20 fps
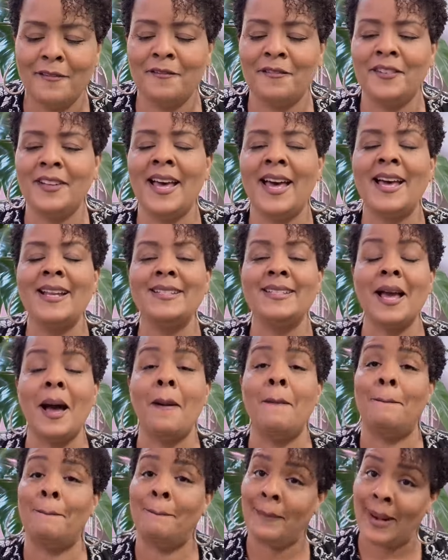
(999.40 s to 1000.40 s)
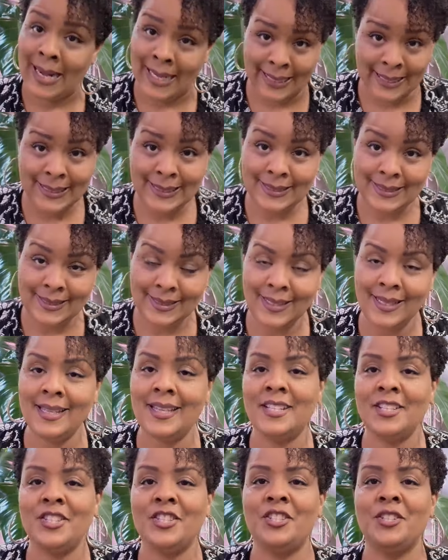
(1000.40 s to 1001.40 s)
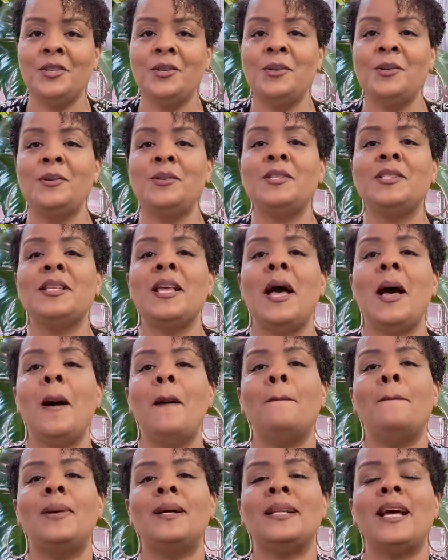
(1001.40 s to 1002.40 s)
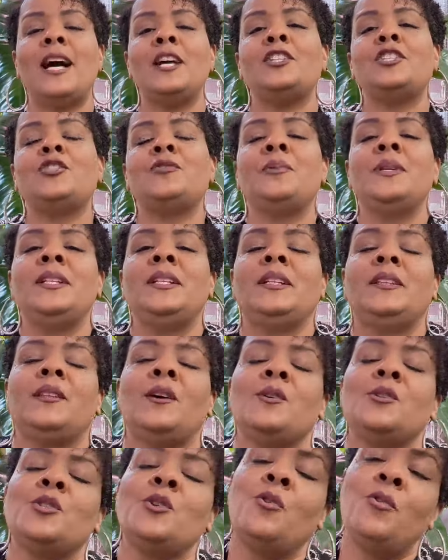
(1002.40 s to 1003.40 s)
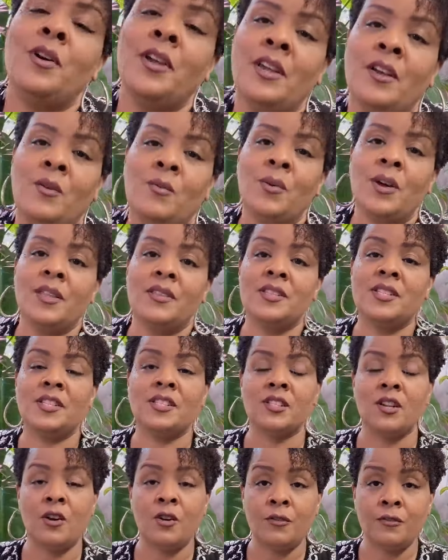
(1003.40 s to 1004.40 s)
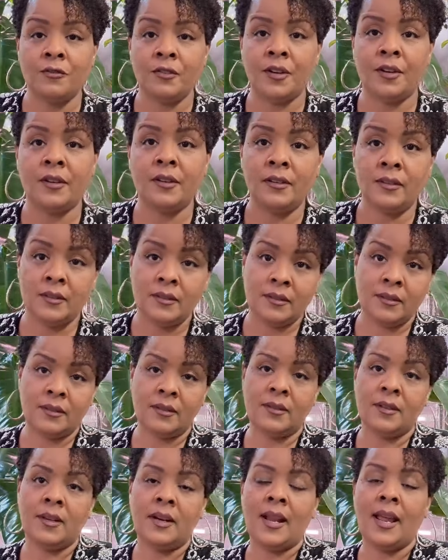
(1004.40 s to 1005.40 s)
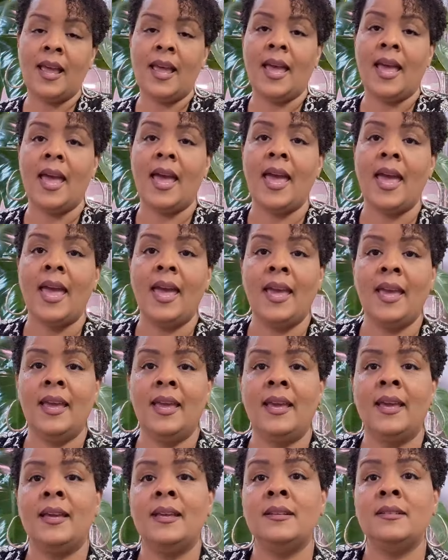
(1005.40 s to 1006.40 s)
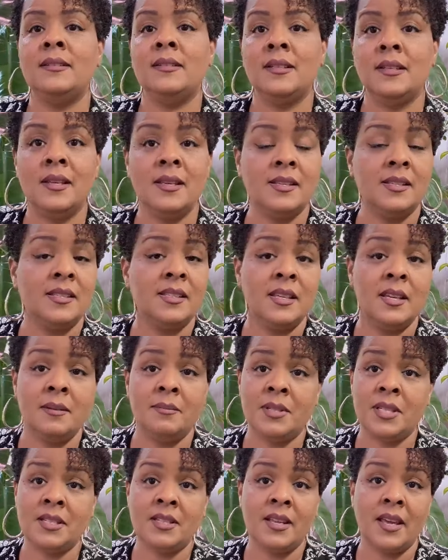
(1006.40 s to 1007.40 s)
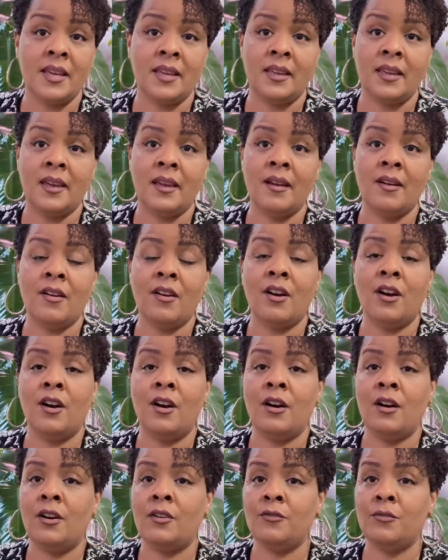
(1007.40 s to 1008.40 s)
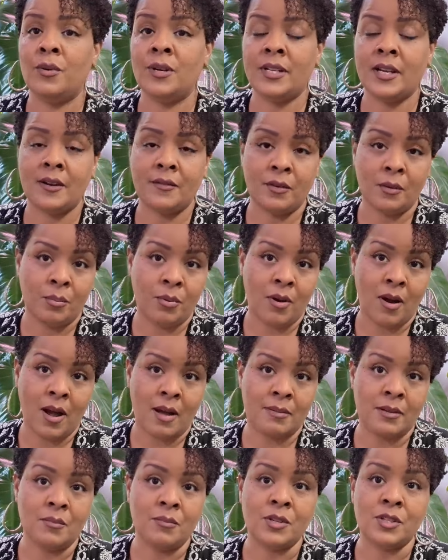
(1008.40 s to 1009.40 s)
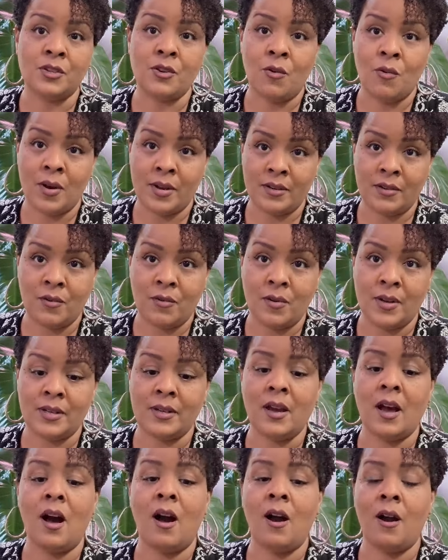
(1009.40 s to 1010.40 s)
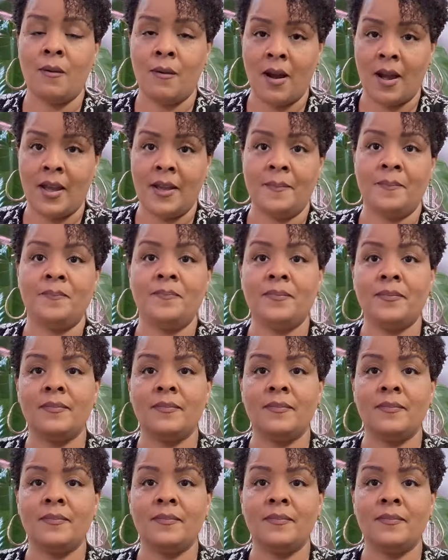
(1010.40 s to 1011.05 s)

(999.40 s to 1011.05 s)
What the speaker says: flat mite issues, but I treated those Hoya with sulfur, and it seemed to take care of whatever problem was going on. All right,